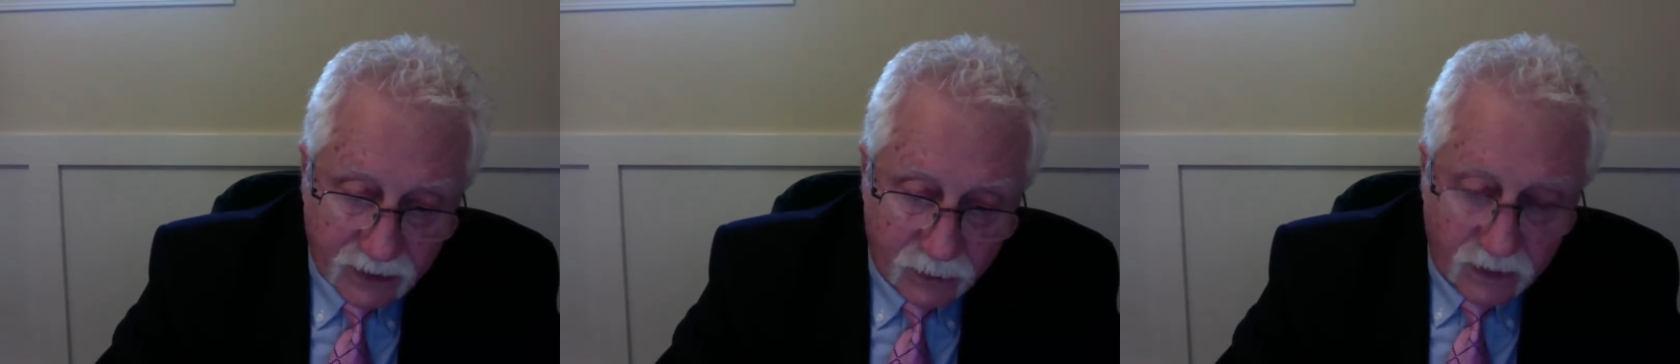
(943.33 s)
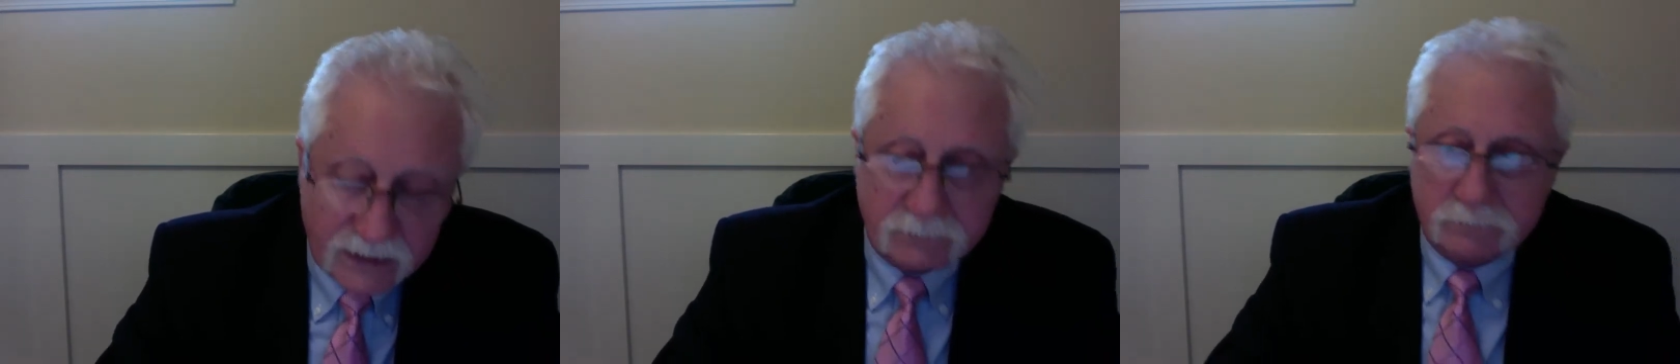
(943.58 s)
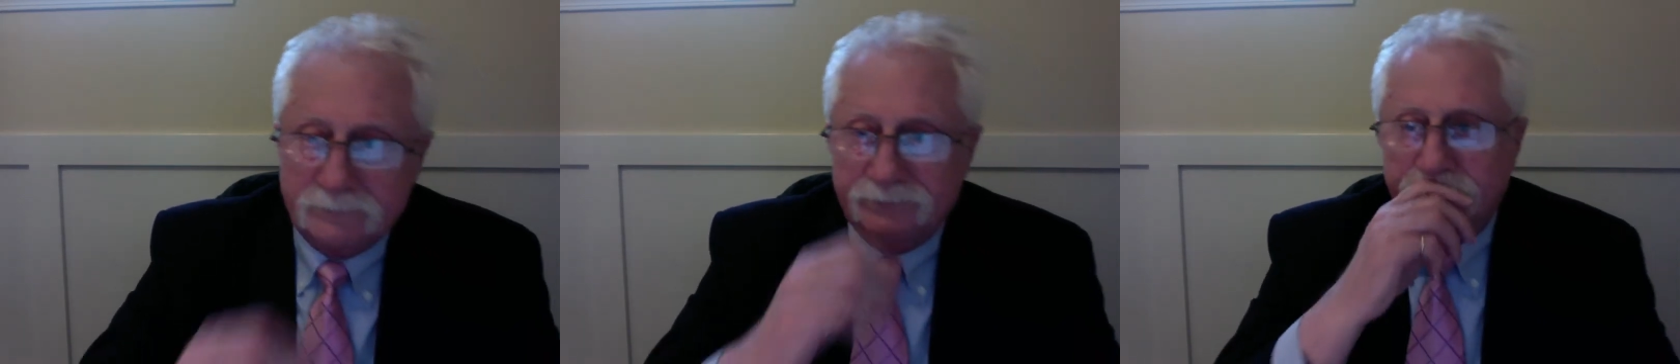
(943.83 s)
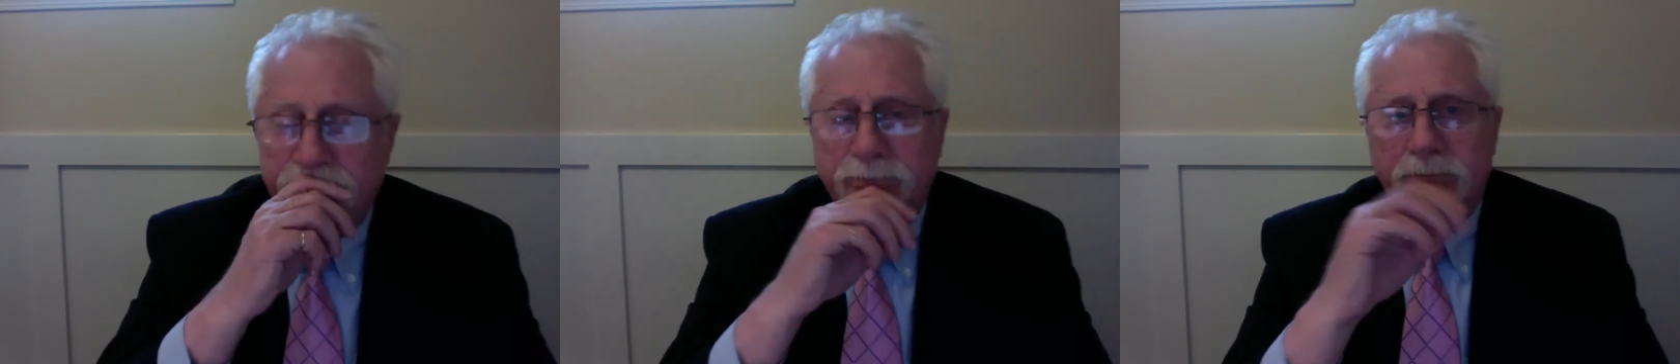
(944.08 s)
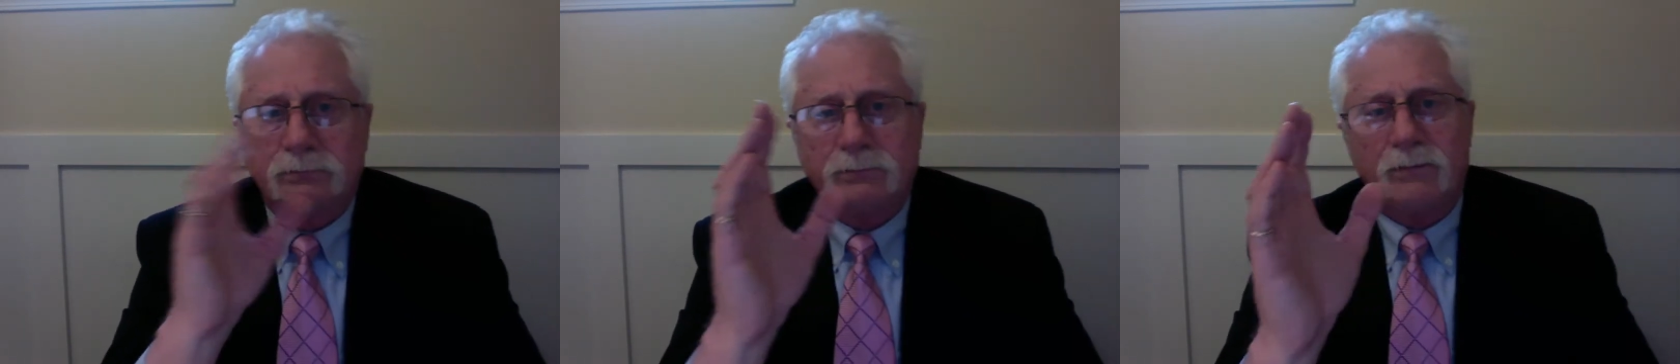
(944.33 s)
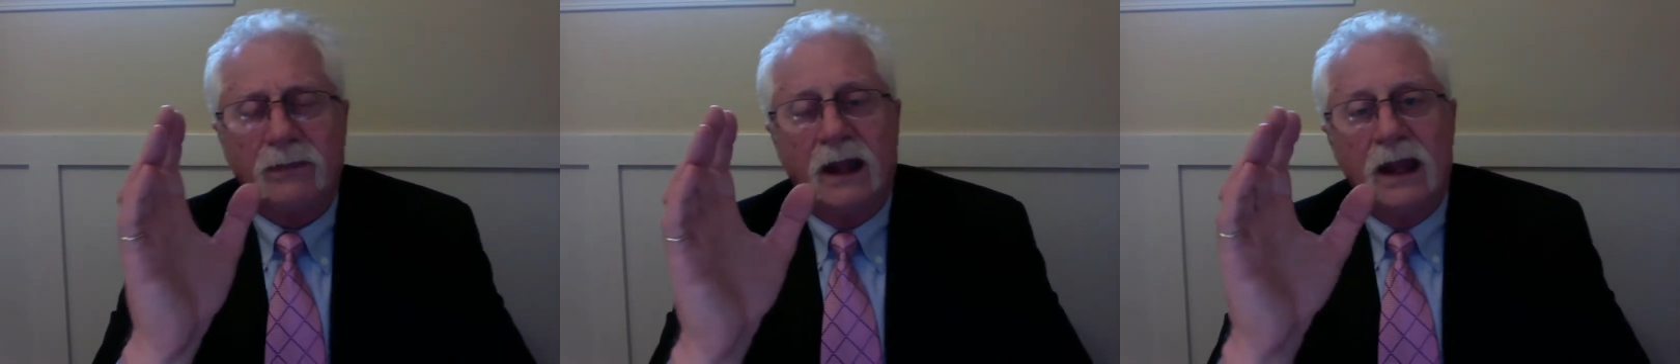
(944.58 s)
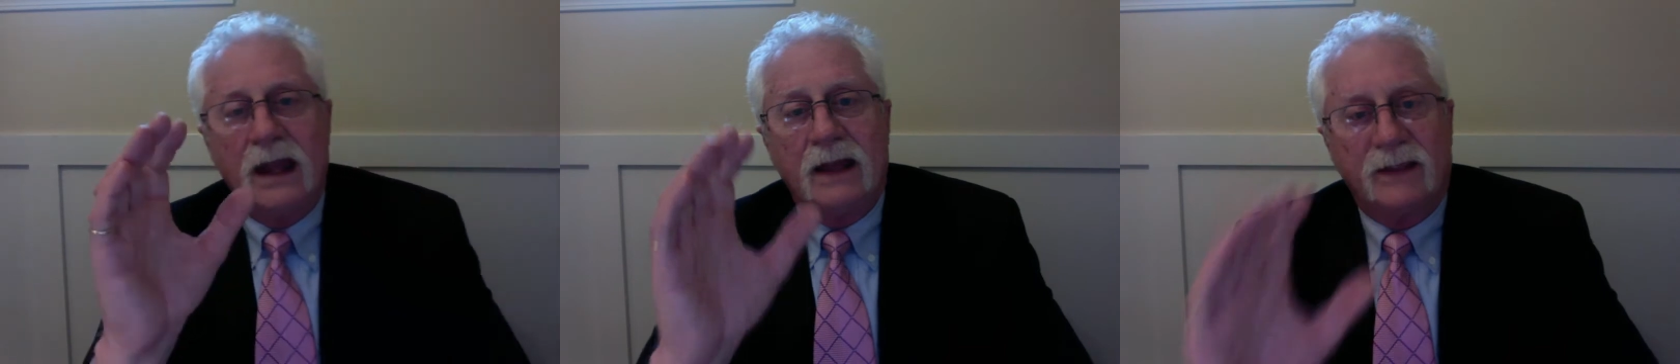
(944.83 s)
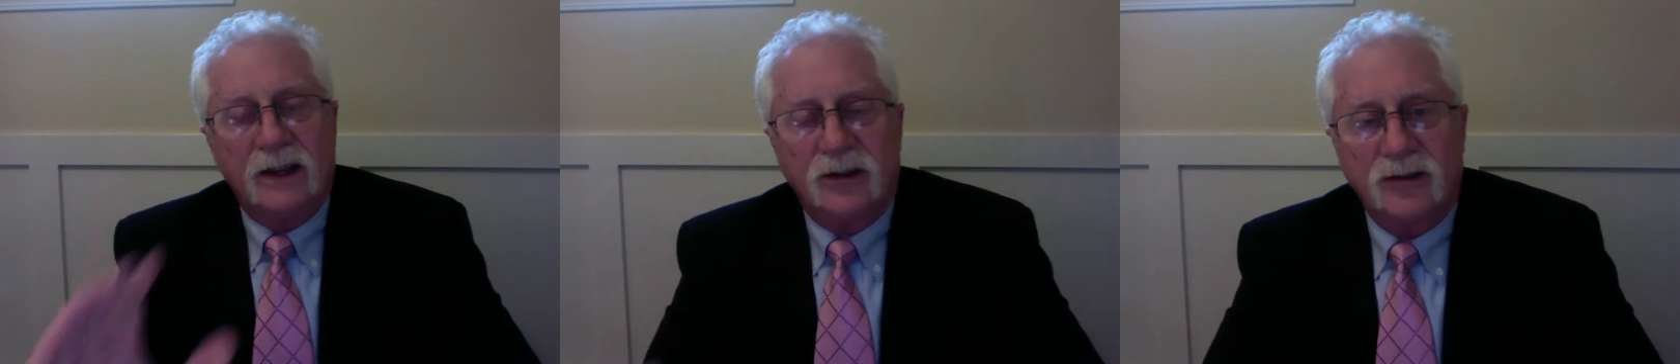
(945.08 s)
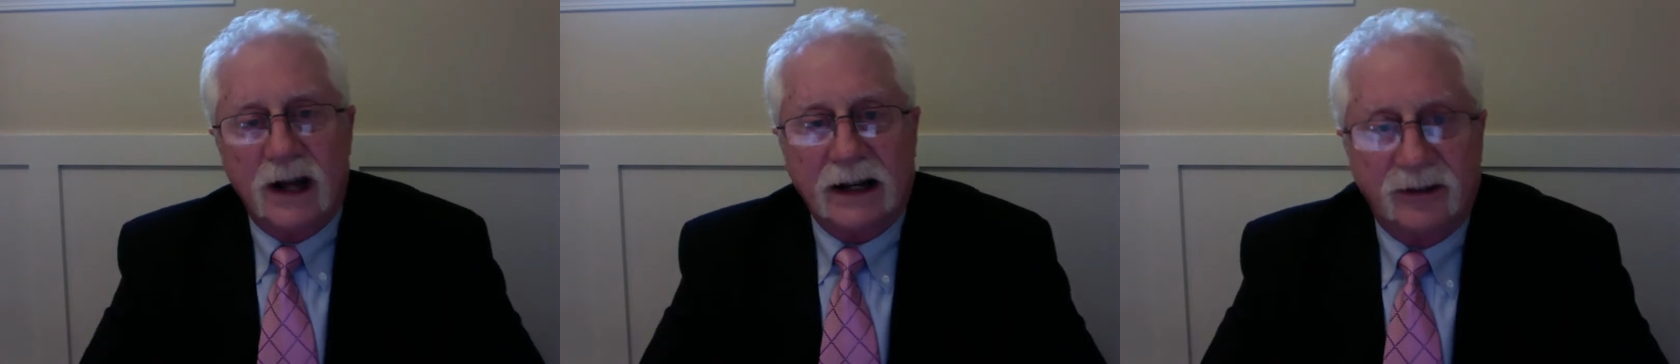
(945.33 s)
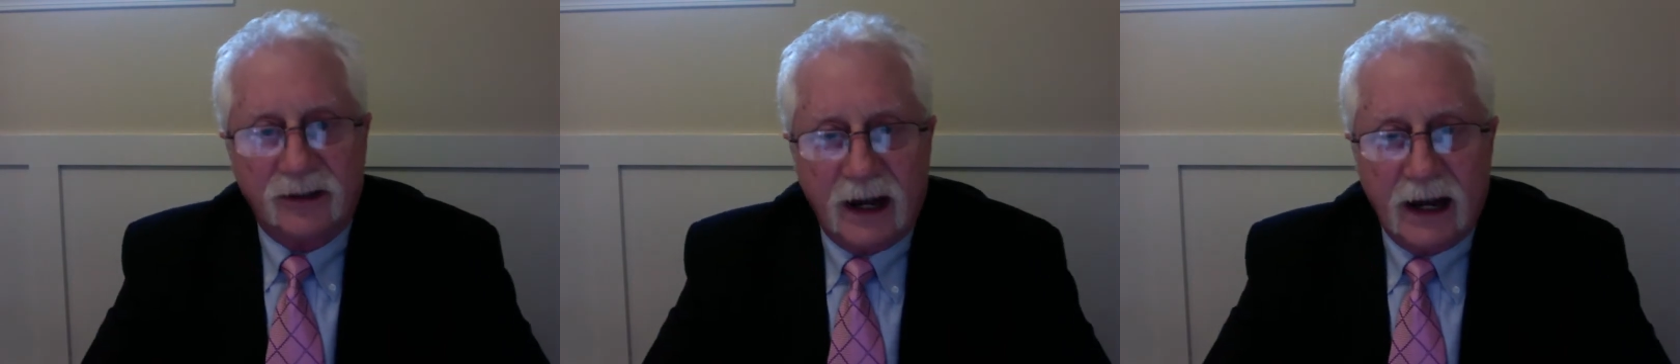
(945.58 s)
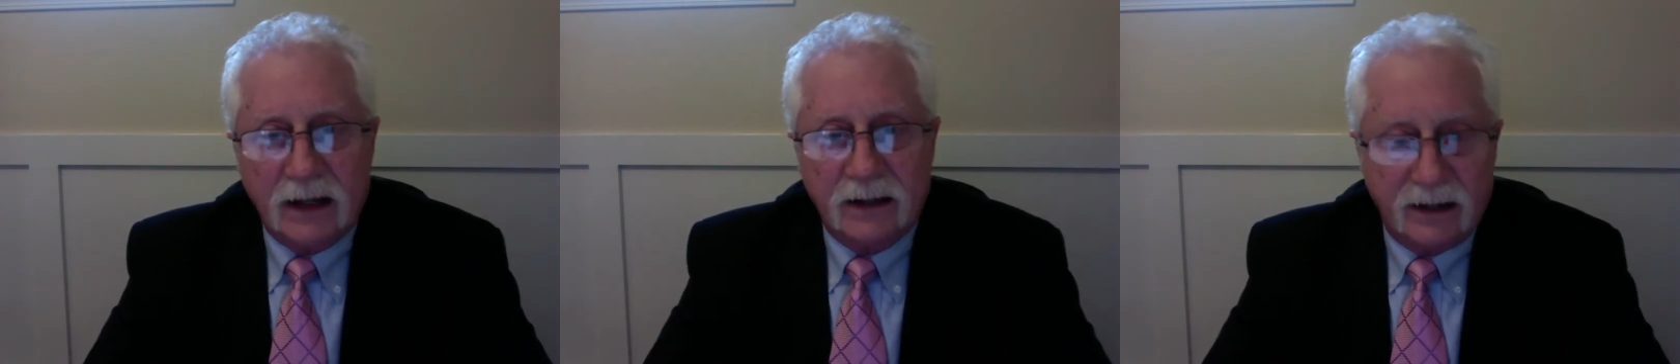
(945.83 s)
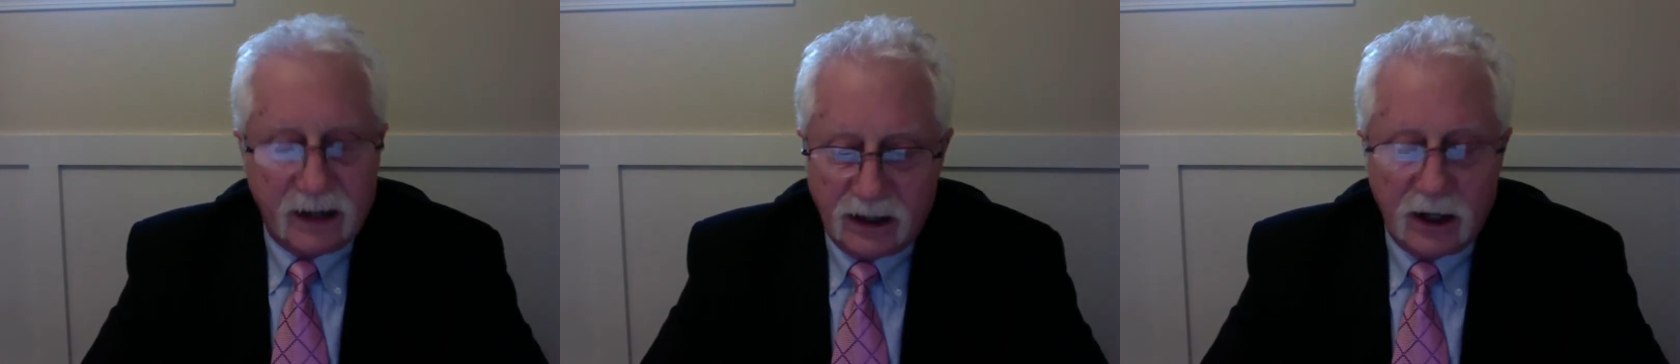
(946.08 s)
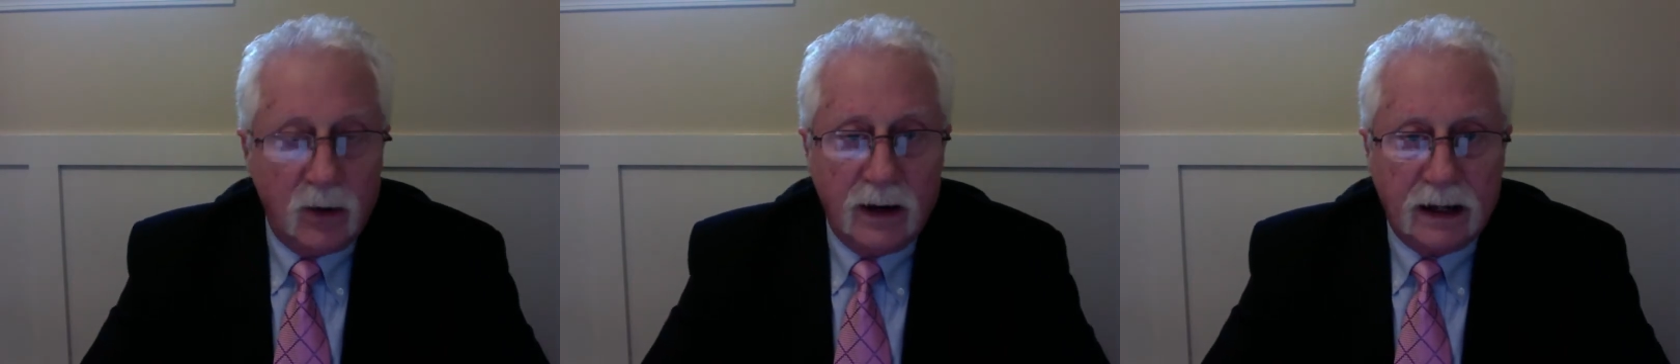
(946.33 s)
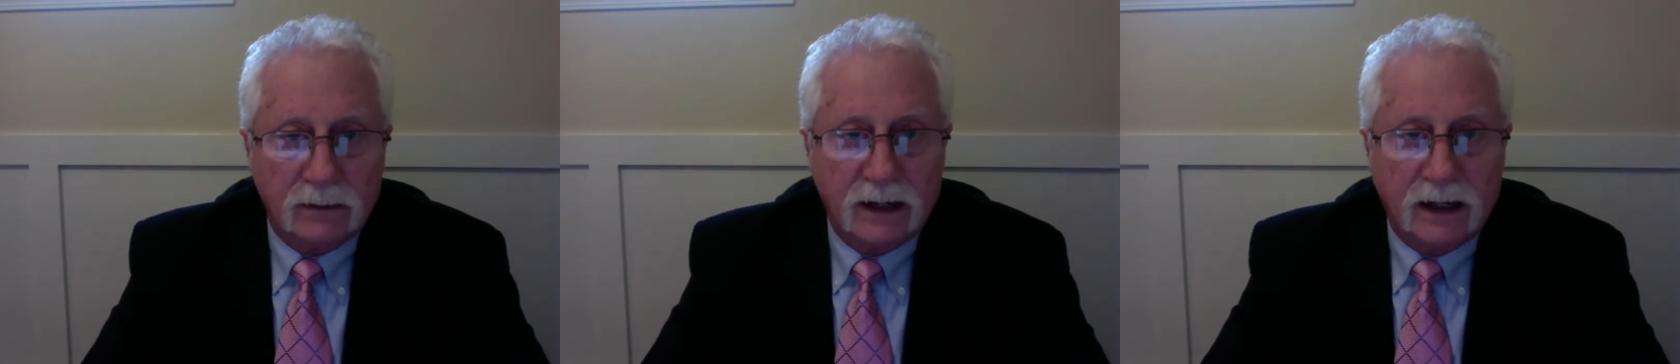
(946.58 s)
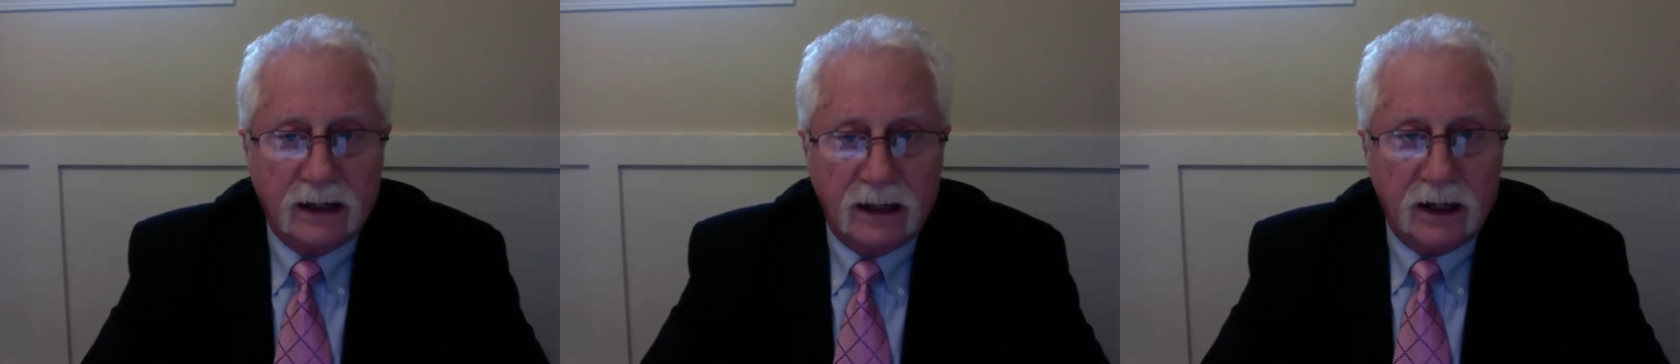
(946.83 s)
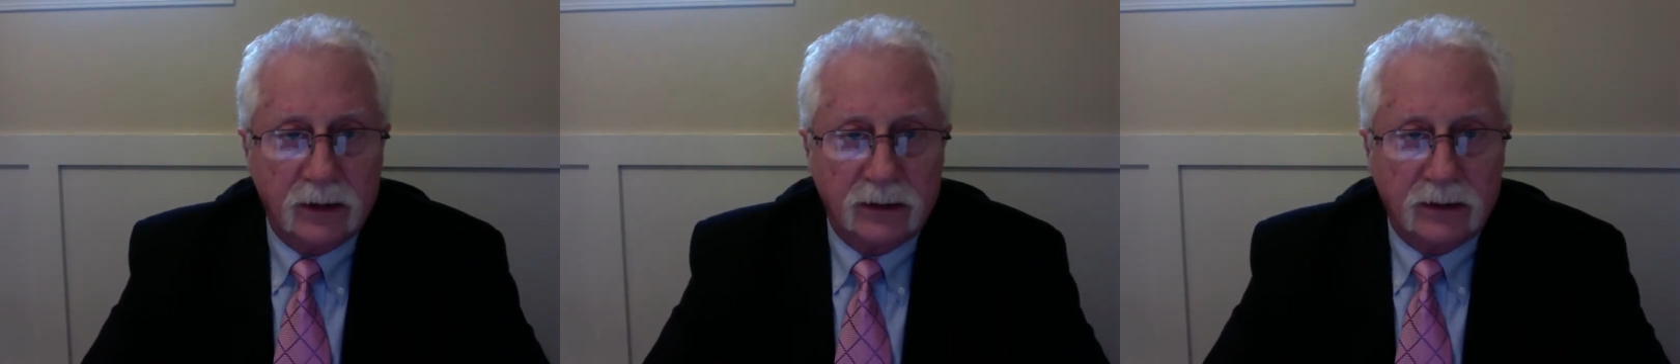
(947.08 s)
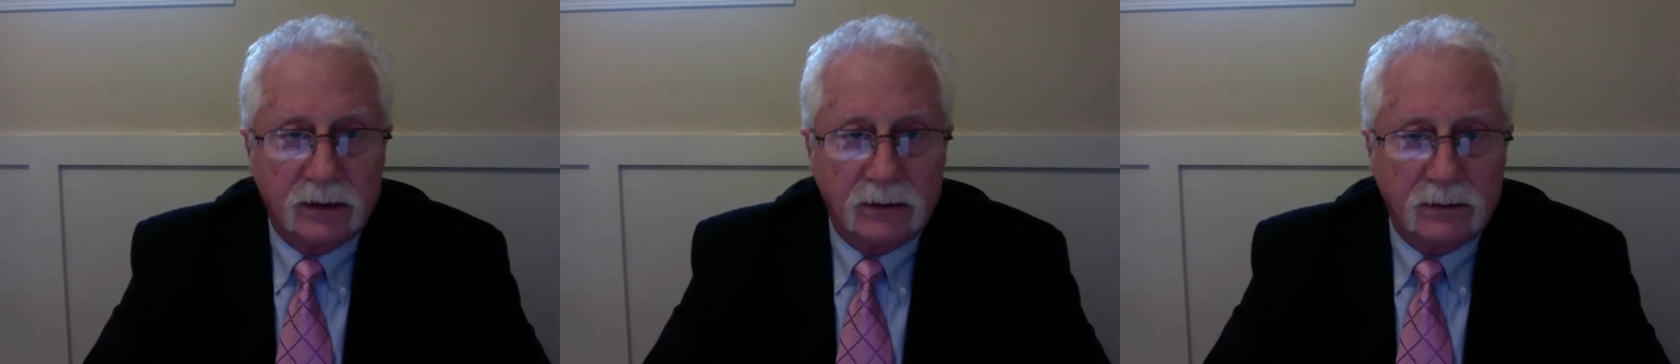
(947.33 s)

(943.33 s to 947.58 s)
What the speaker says: Well, this is not saying that they go out and they kill their